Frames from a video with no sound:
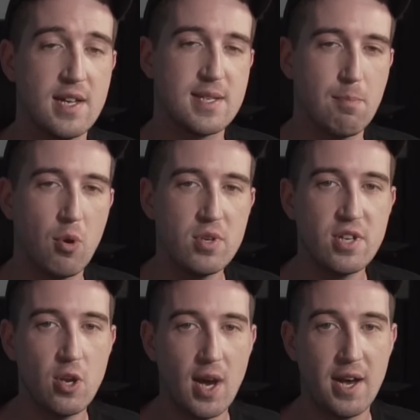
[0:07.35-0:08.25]
it's important
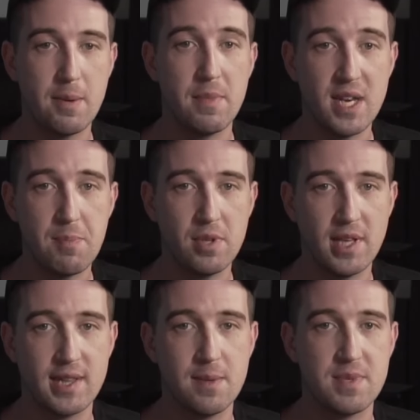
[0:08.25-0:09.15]
to know how to
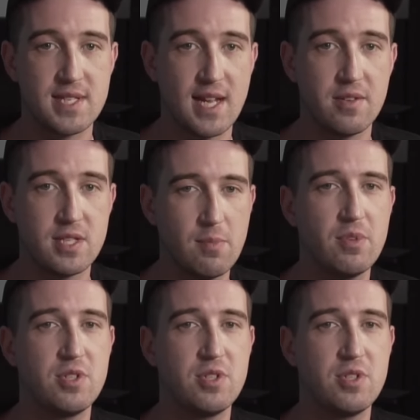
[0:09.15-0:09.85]
manipulate them to sound similar